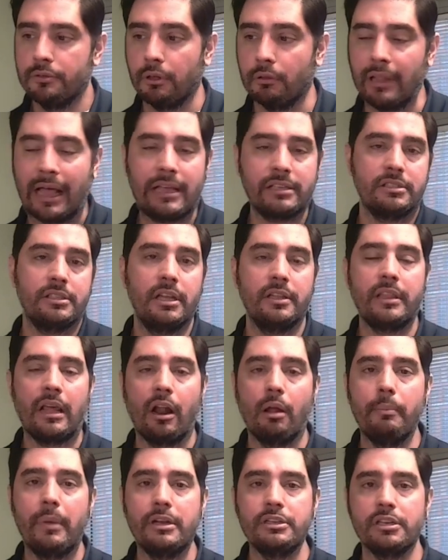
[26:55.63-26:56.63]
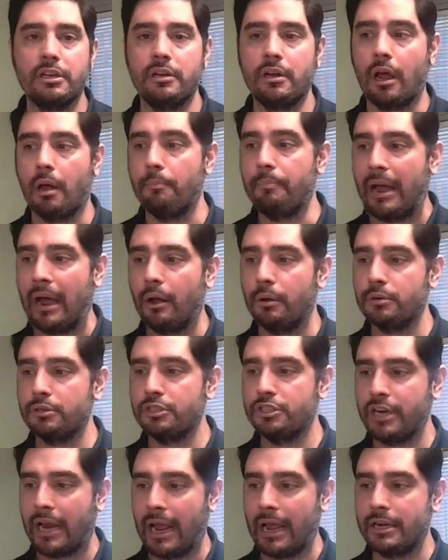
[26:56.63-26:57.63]
The last thing that I'll mention
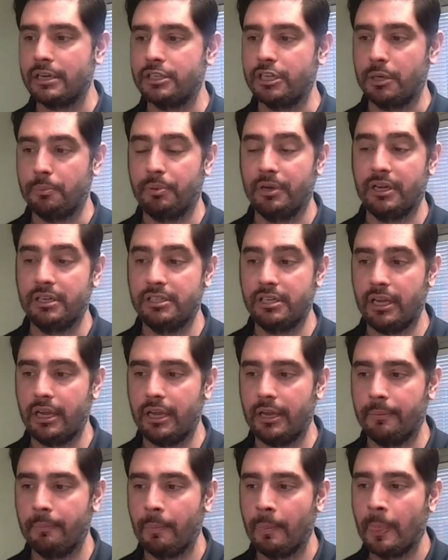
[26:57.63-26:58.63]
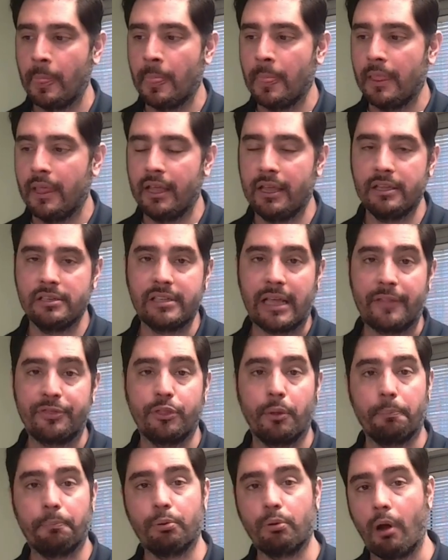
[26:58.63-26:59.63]
about ChatGPT is
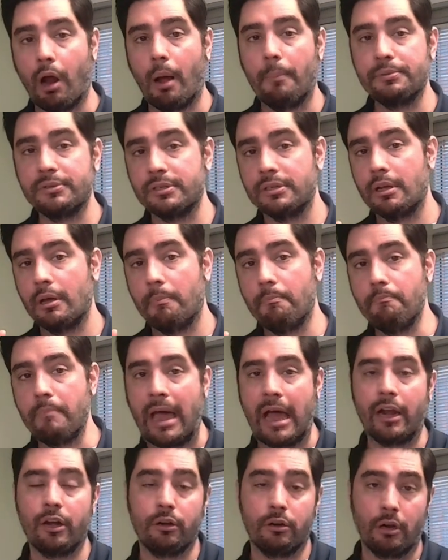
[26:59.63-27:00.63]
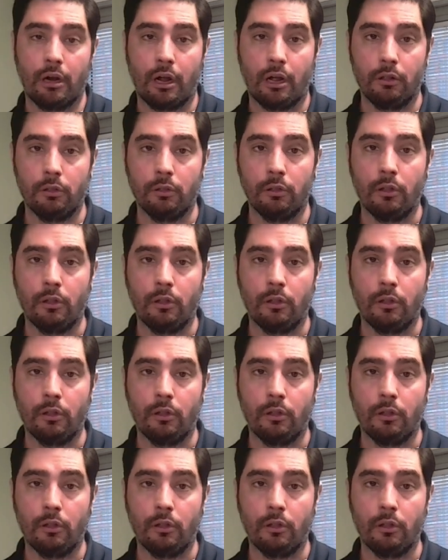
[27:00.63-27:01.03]
that the prompts matter a